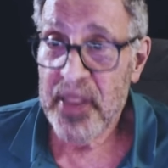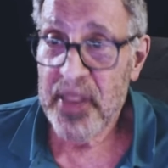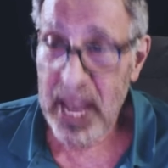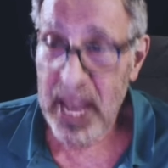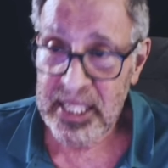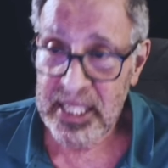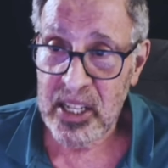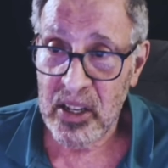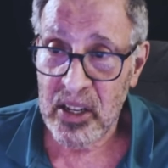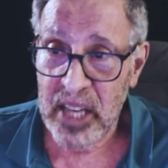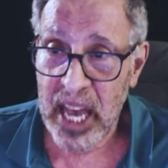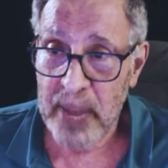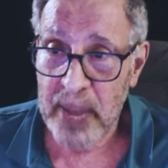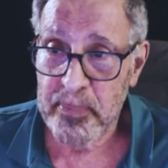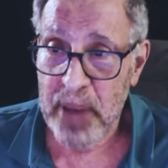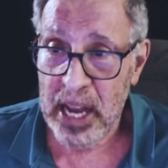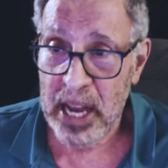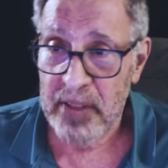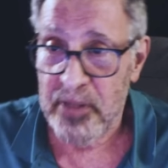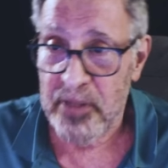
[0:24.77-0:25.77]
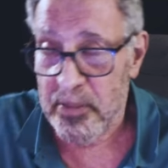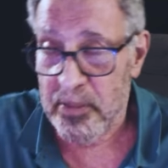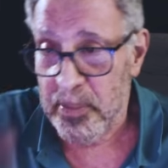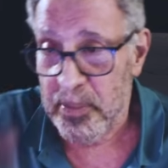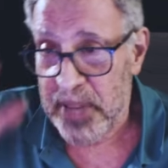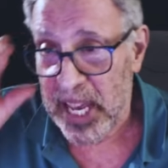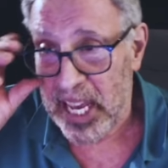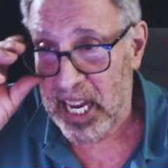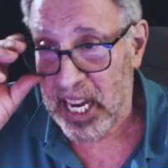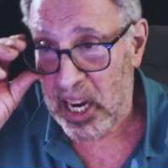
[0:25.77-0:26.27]
they still get benefit
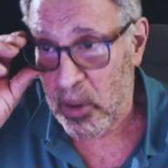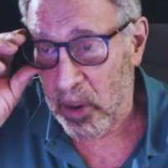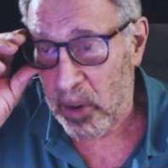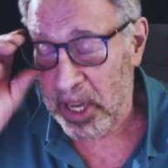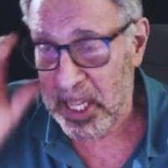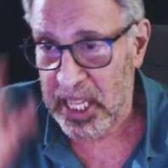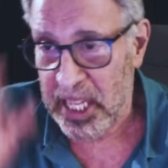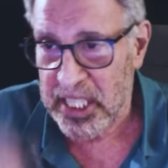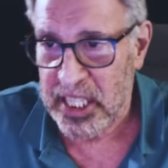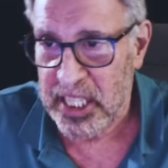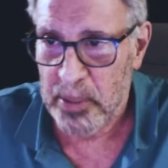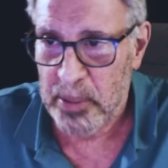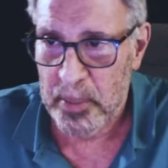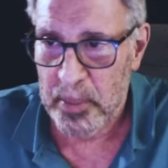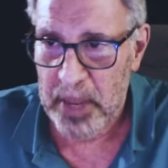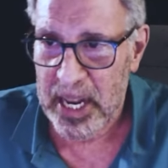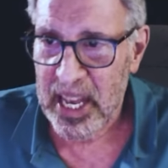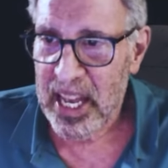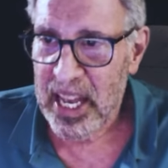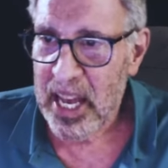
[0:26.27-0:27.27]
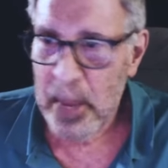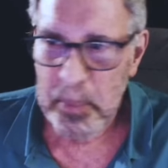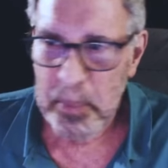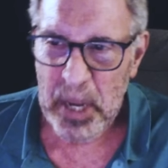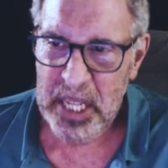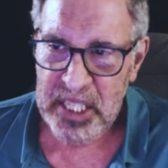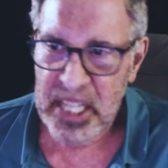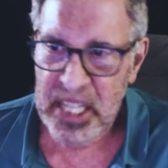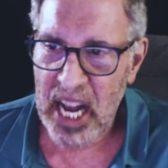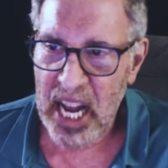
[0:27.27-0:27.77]
from taking a creatine supplement,
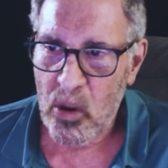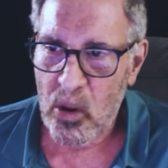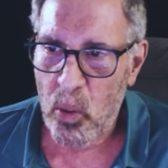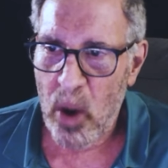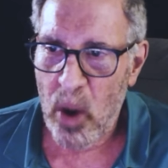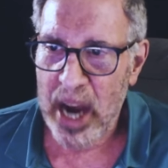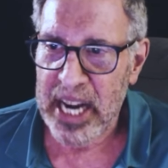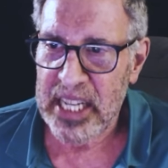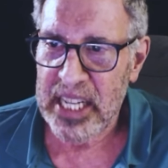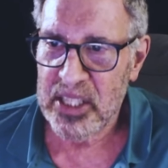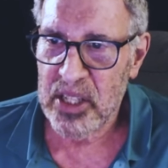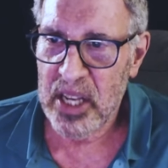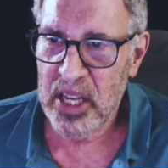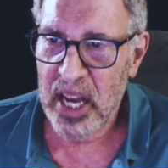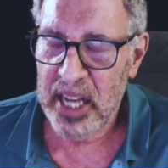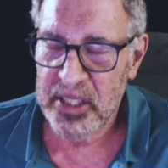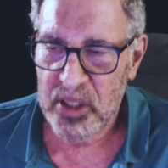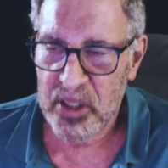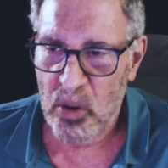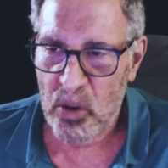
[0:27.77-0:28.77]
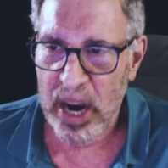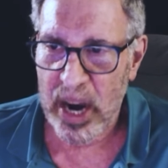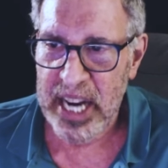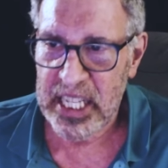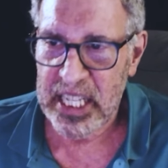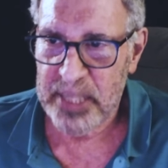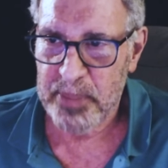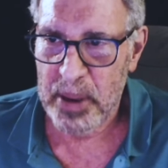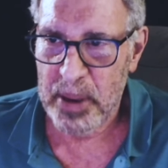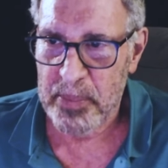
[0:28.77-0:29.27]
but it's not quite as, as
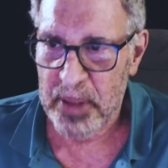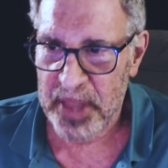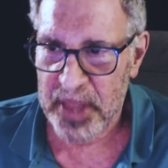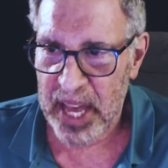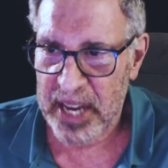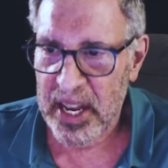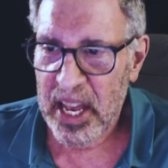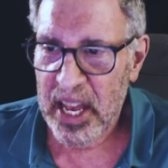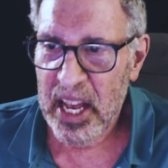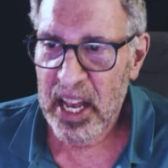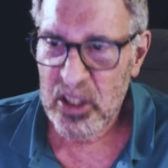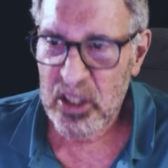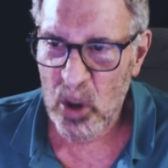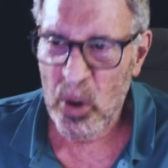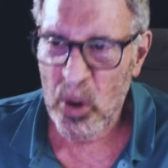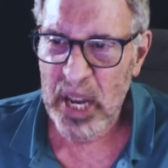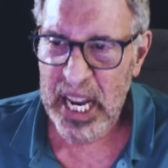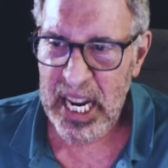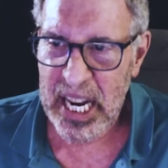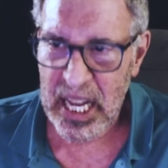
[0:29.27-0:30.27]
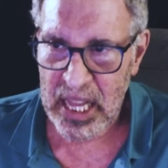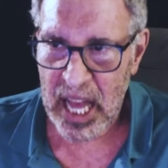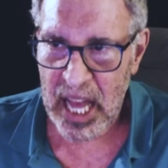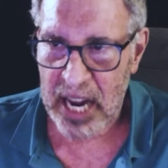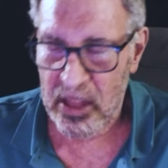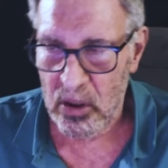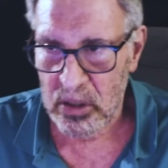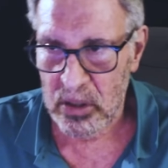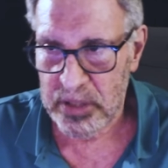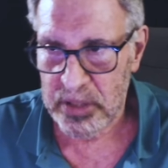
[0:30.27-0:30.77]
great as people that don't eat a
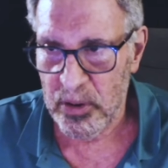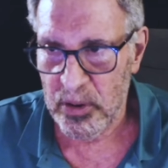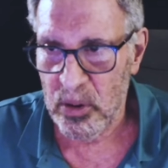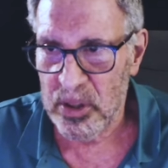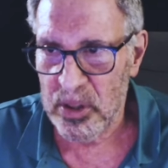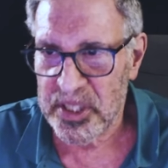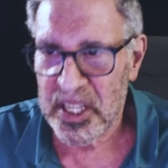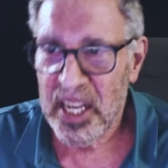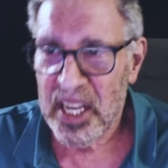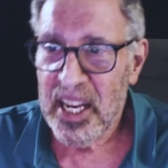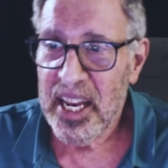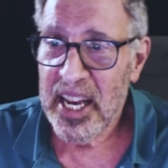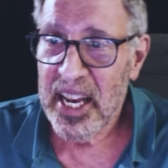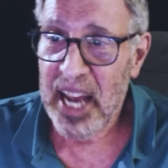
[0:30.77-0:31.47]
lot of those foods.